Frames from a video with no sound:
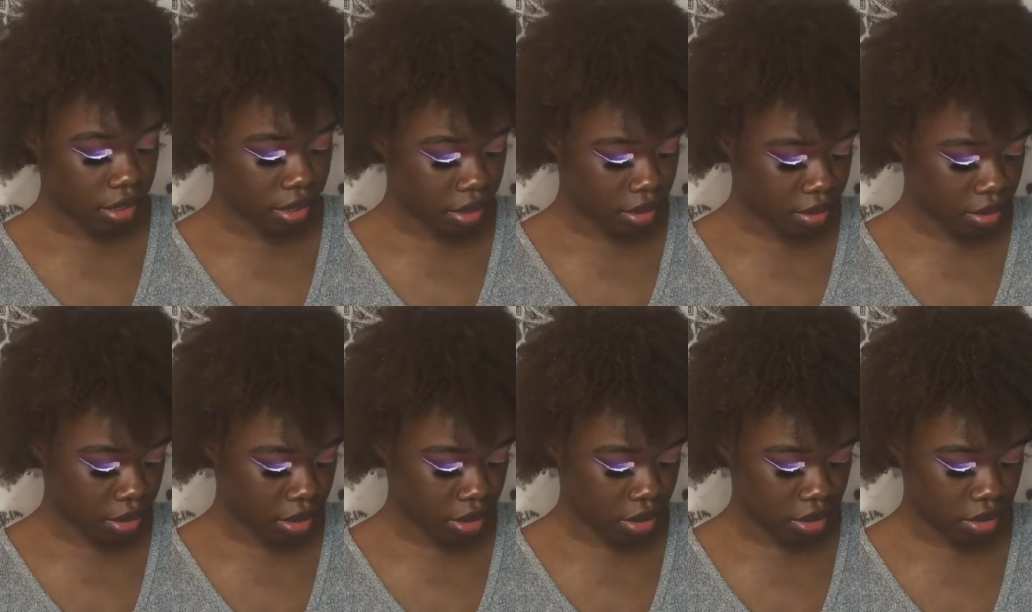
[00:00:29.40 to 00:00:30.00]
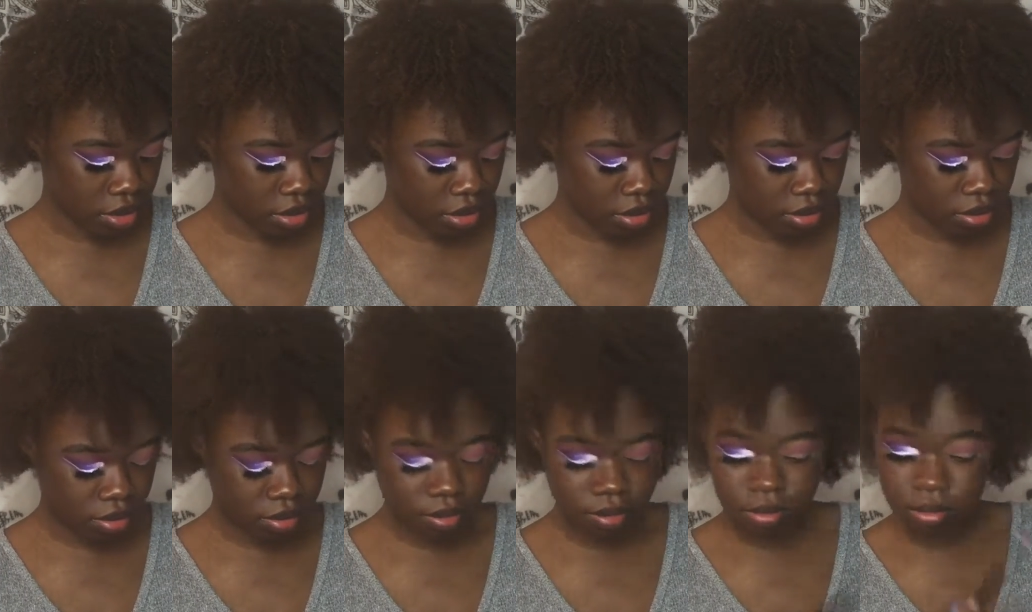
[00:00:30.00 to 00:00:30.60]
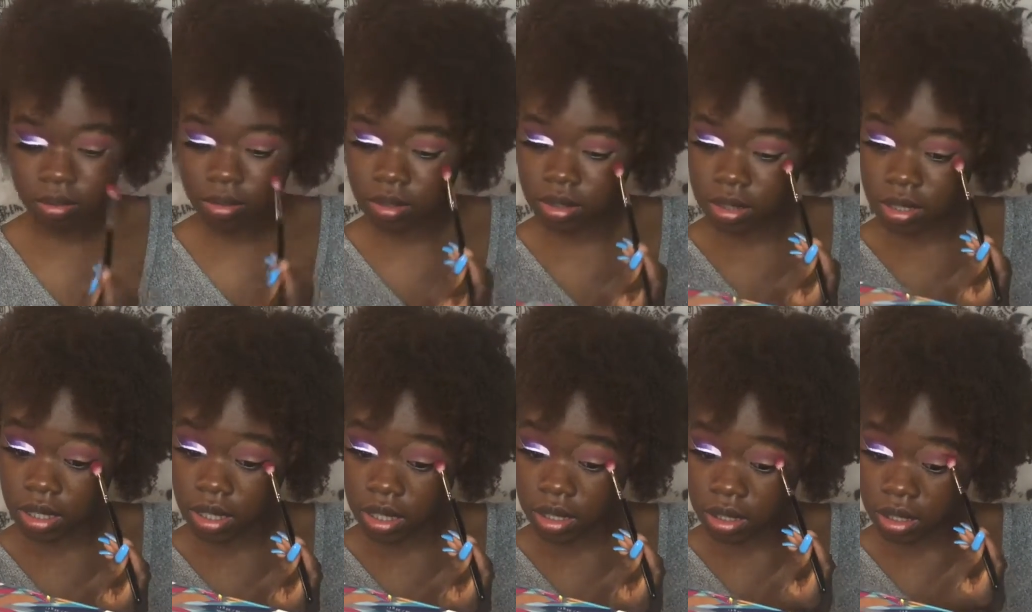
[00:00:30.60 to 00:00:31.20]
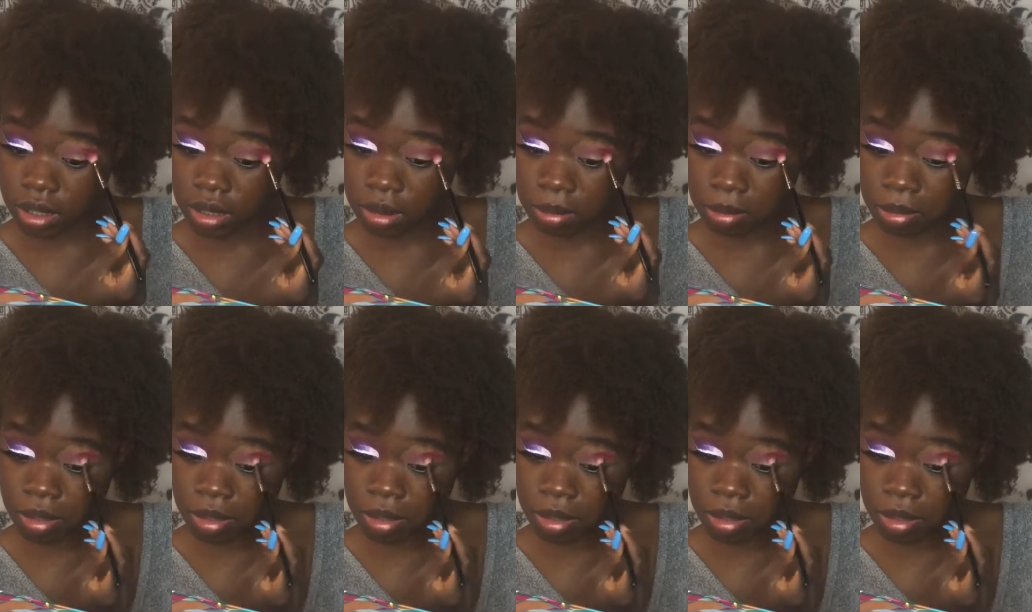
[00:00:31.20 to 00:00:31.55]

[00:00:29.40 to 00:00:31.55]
That's what I do so that I can get the